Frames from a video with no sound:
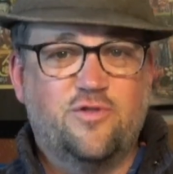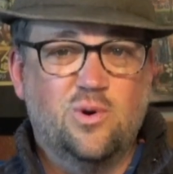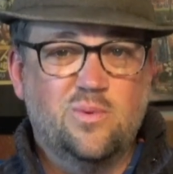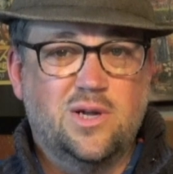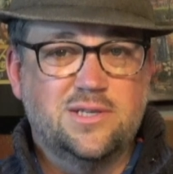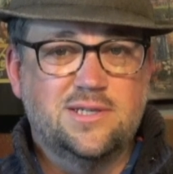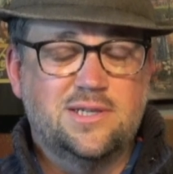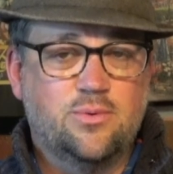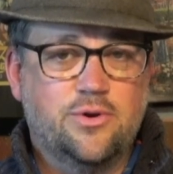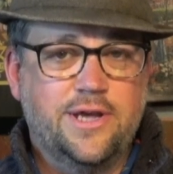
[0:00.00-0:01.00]
for Walt
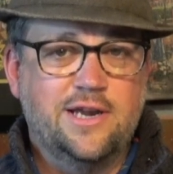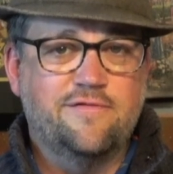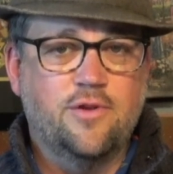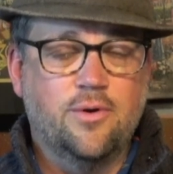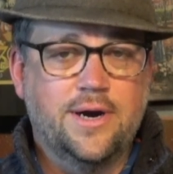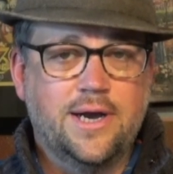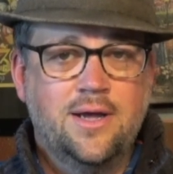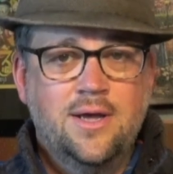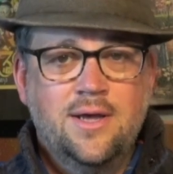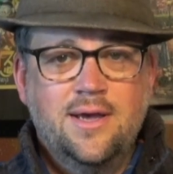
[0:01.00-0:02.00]
Disney World and
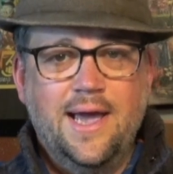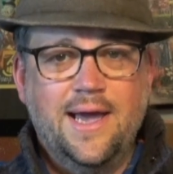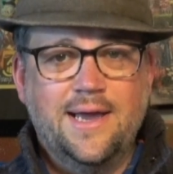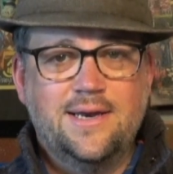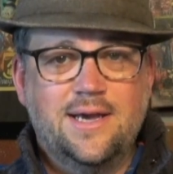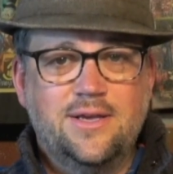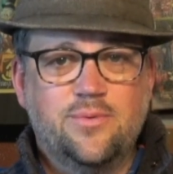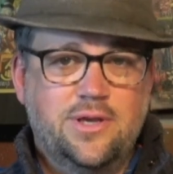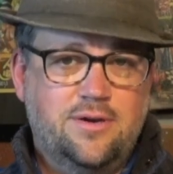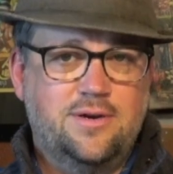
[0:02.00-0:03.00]
Florida, and
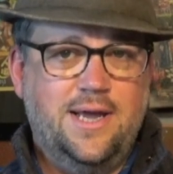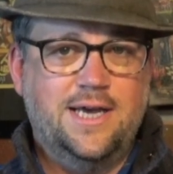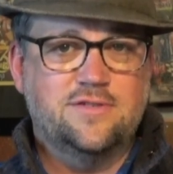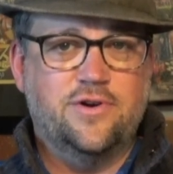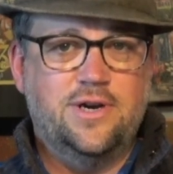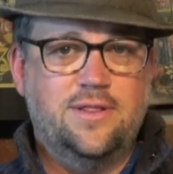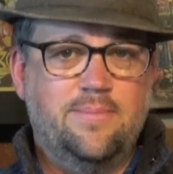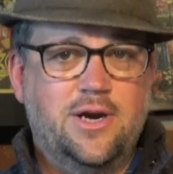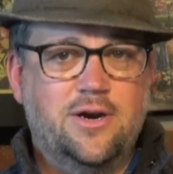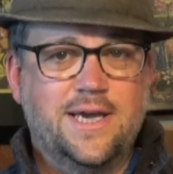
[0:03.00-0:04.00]
you really couldn't ask for
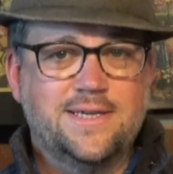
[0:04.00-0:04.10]
anything better.